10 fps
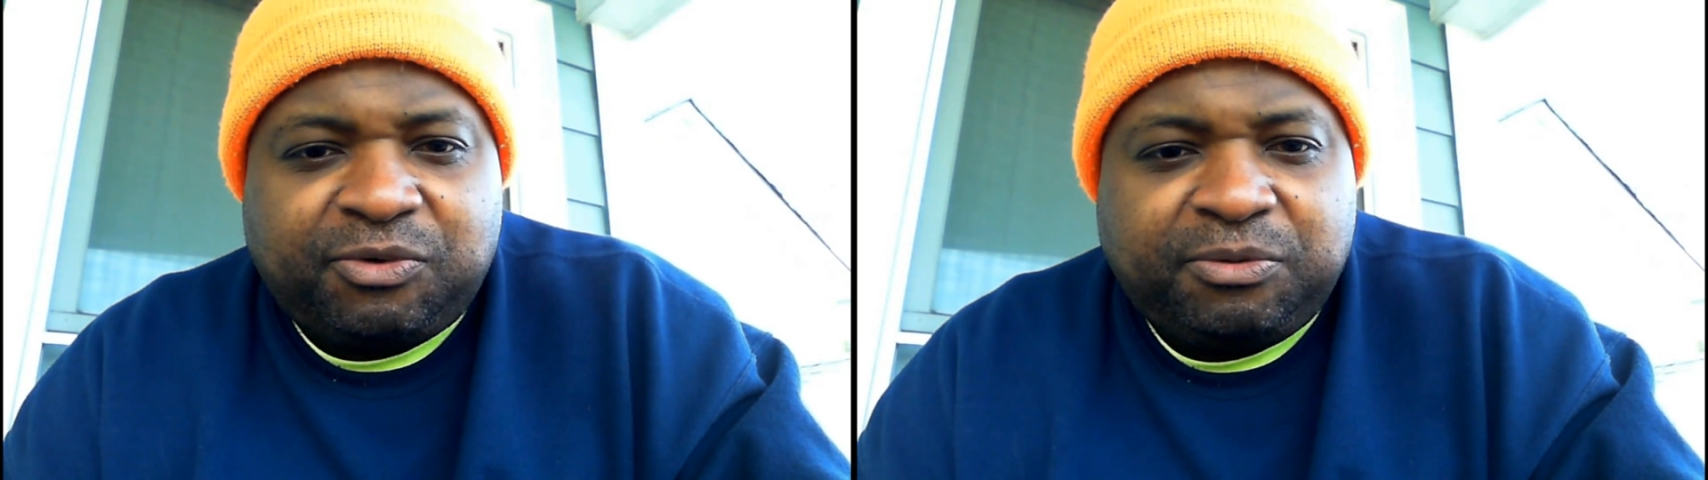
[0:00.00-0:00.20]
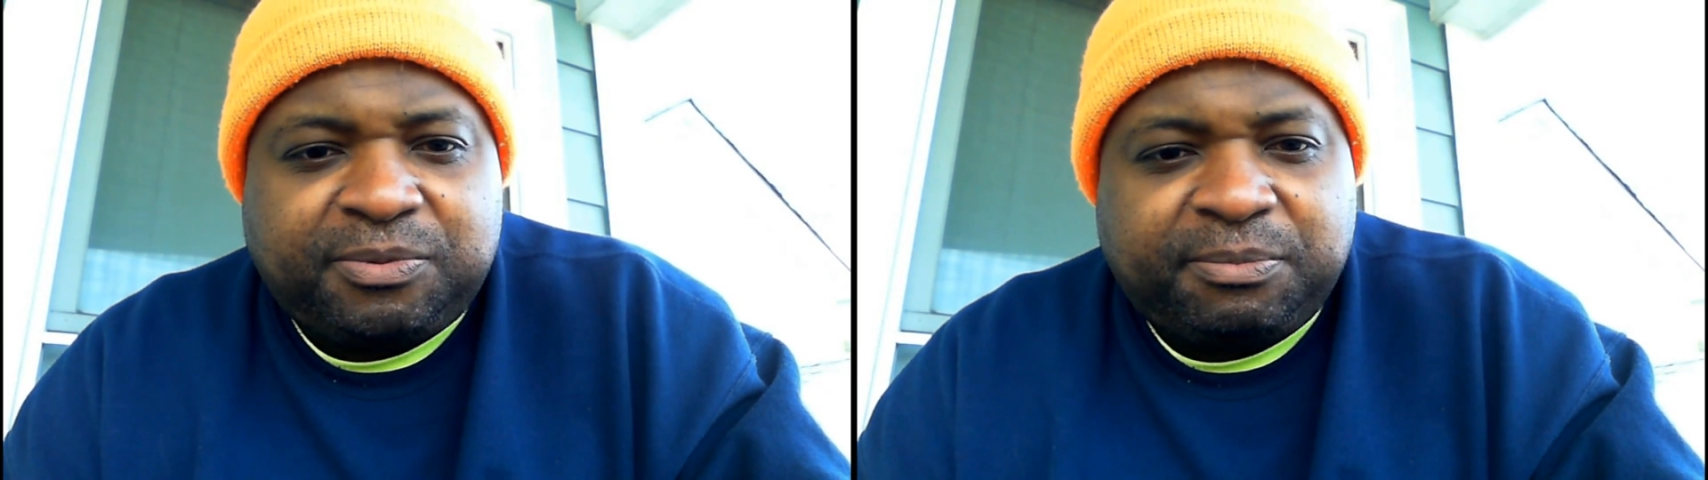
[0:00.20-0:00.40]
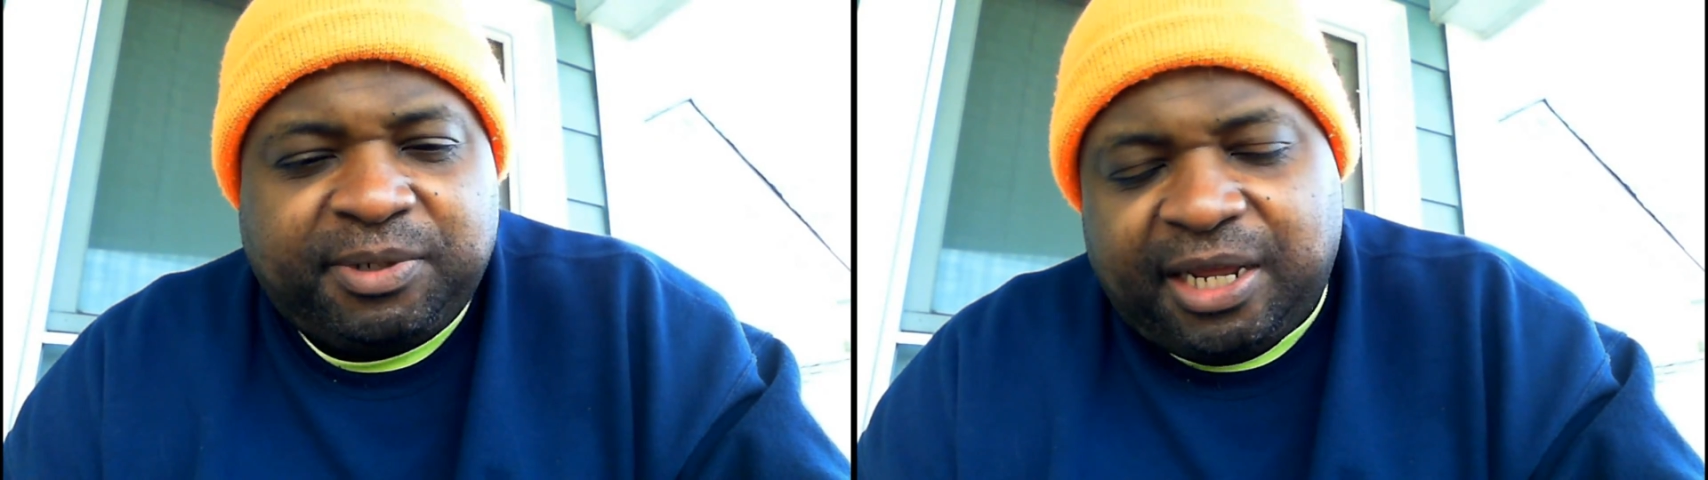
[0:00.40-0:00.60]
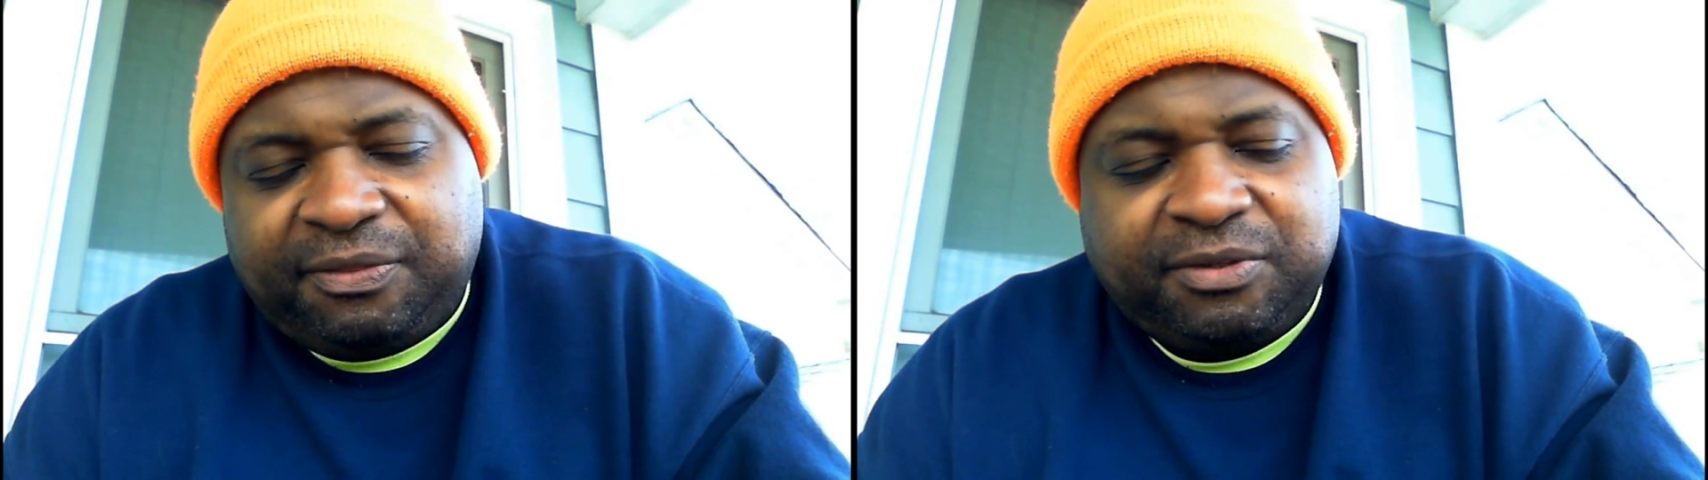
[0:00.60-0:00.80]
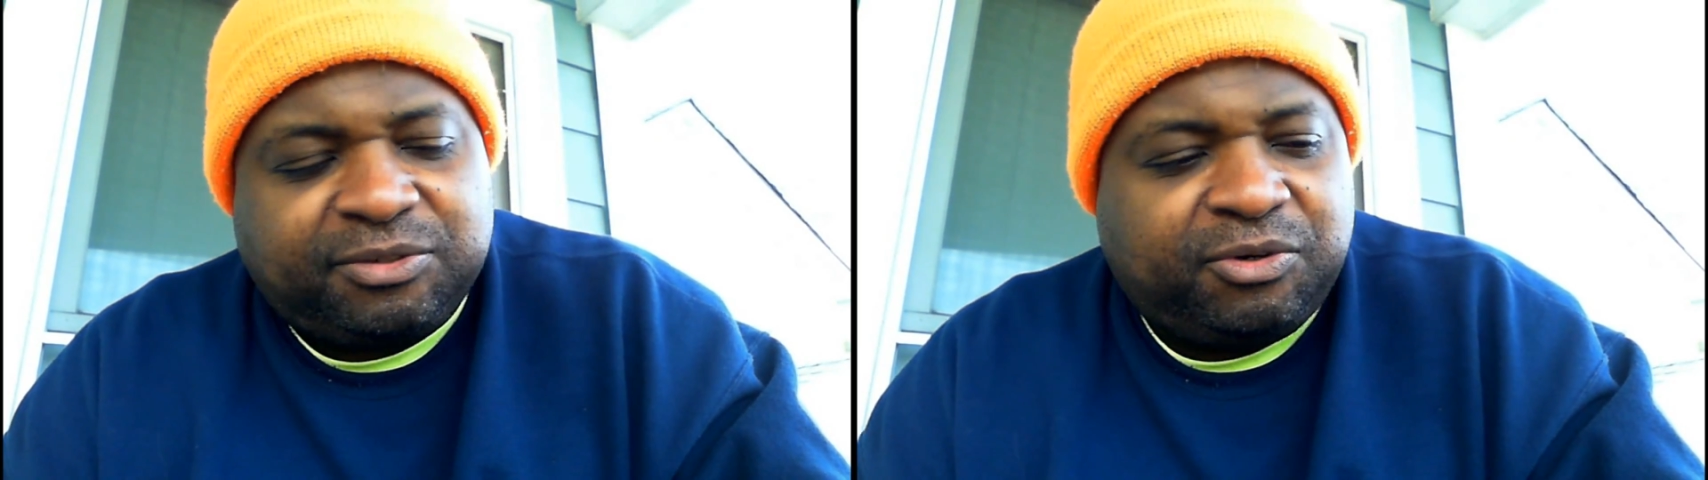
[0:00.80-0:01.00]
groups,
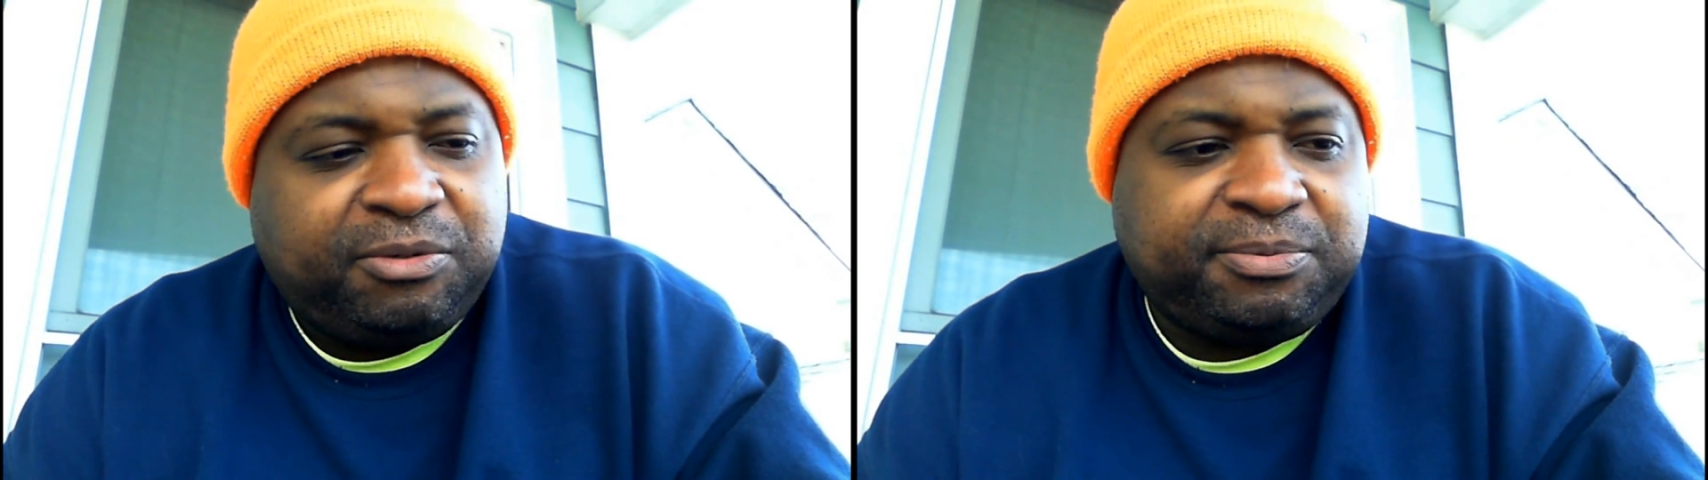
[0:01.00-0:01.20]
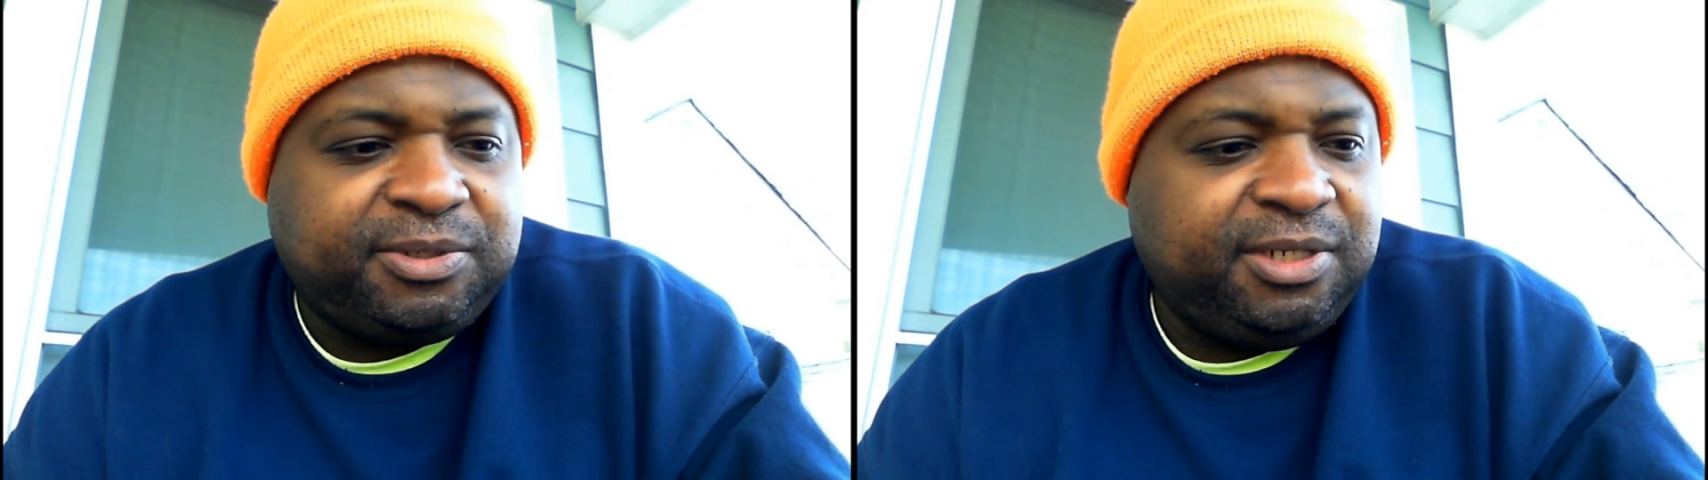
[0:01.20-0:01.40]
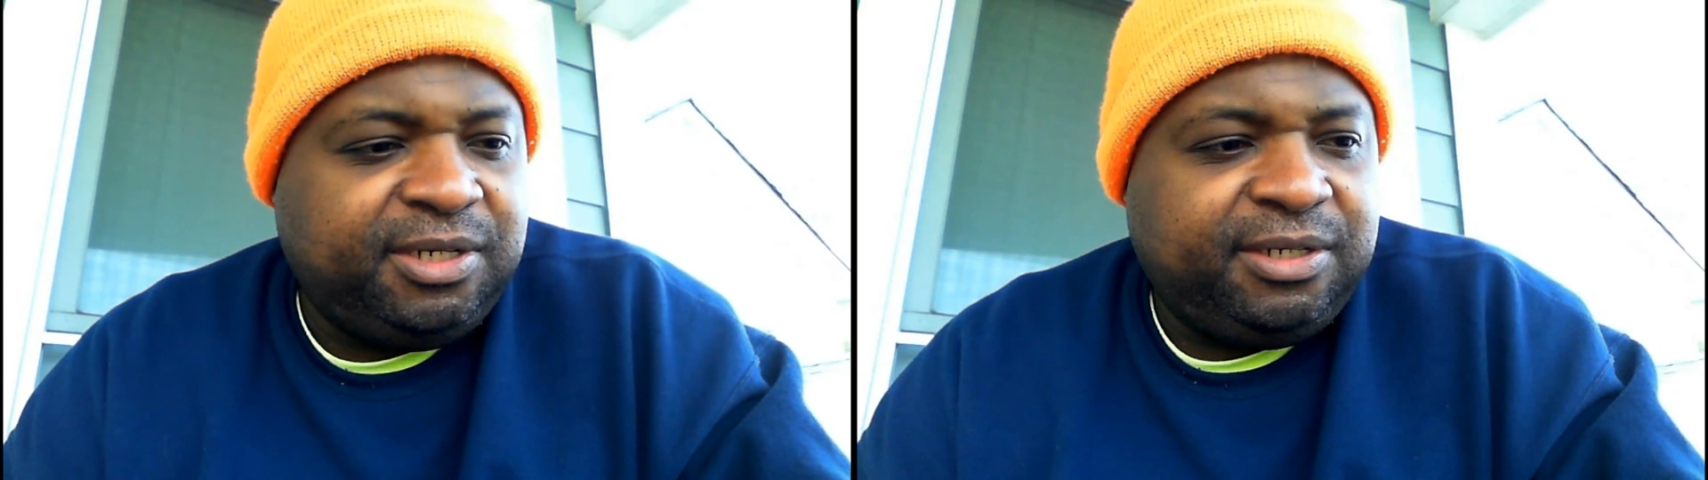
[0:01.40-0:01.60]
atheist groups,